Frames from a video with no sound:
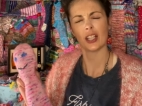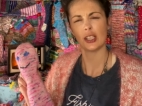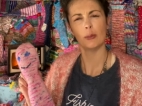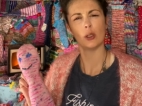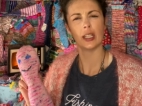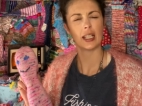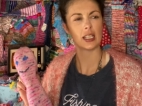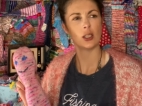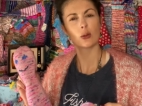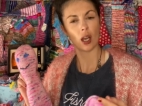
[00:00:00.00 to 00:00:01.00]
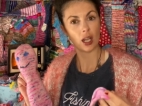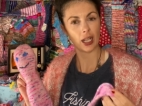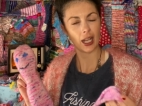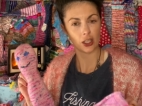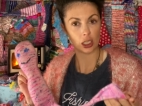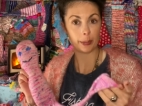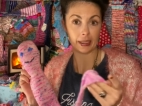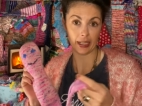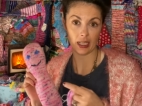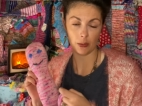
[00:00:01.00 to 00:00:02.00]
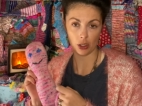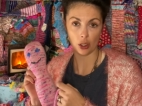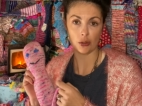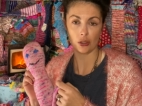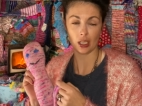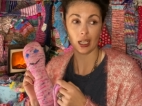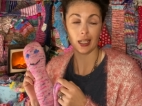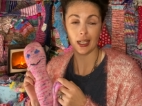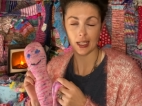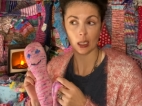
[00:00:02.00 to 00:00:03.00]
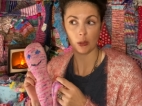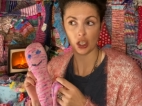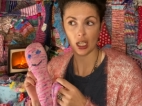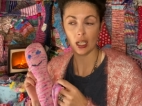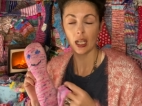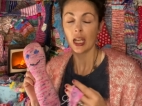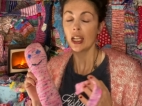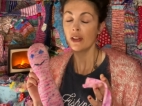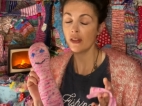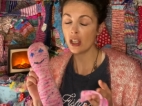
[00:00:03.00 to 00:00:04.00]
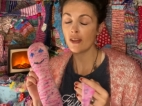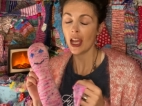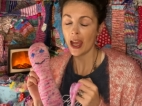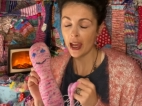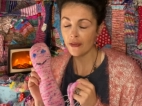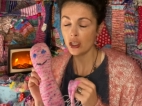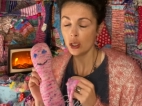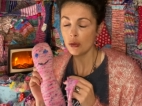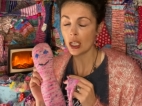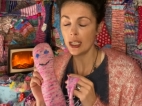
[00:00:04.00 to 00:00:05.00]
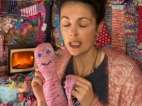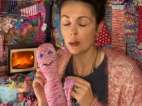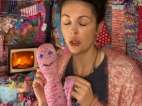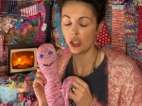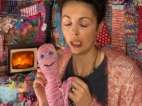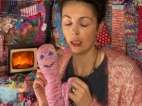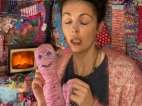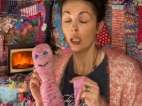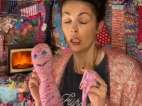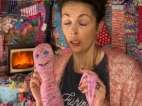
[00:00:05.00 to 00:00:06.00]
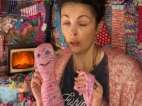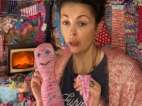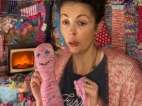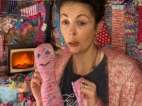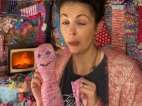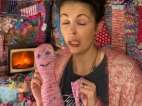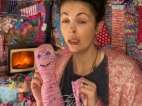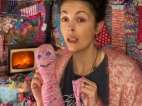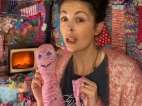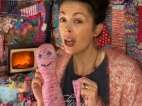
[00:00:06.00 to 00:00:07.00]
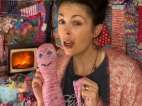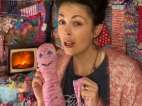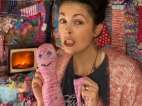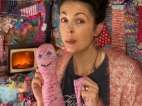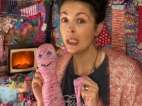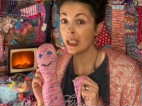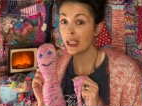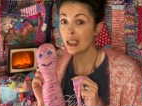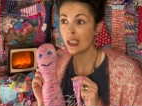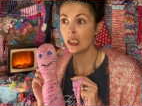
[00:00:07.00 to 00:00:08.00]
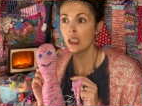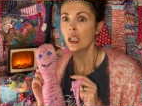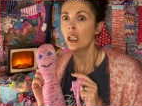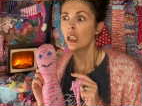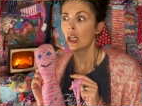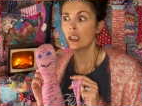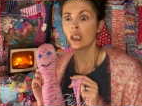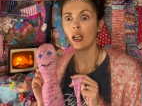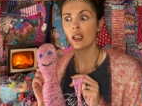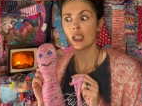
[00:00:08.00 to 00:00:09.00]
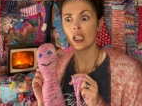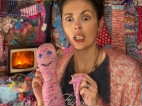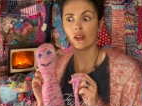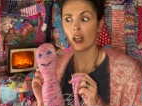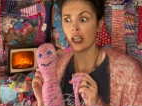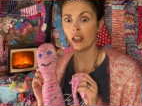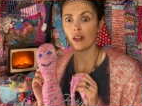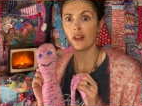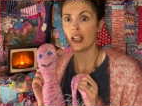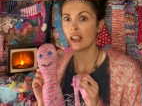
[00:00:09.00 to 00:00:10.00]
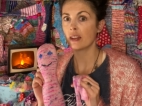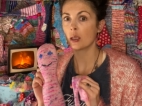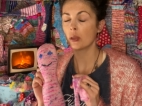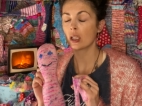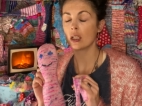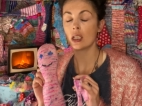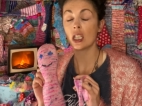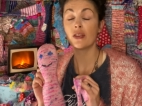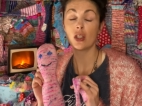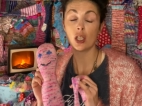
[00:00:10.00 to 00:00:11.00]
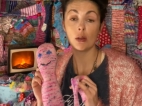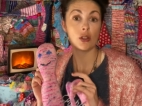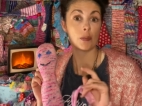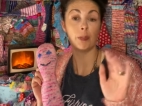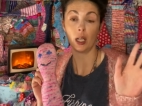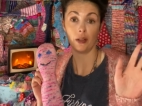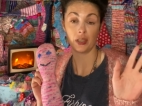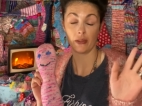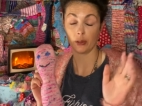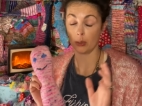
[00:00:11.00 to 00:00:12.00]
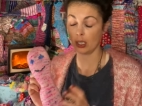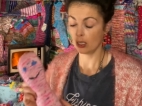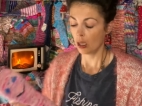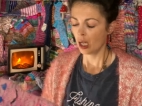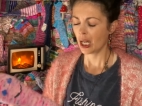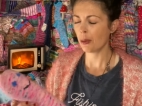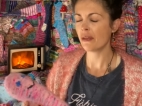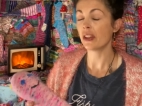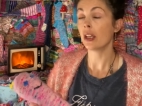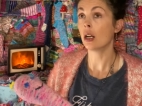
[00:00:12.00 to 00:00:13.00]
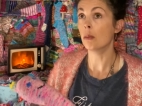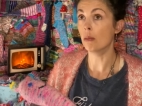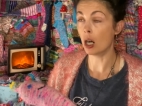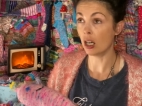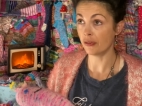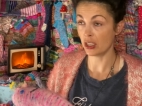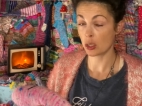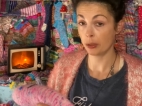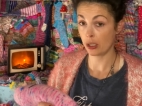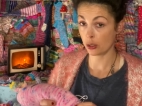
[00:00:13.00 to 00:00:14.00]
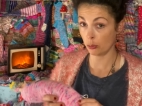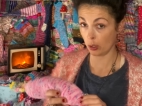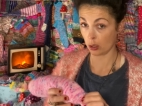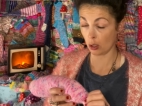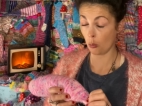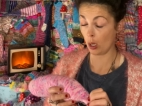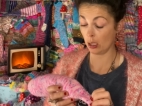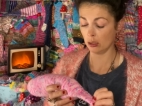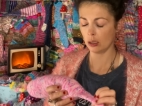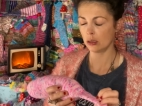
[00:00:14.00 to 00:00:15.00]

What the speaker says: not lazy. You can't actually be lazy when you're using a knitting machine. If you've ever used a knitting machine, you'll know what I mean. You can't be lazy, and you can't take your eye off anything, because if you do, it just barfs everywhere. However, they are marvellous when they do work well.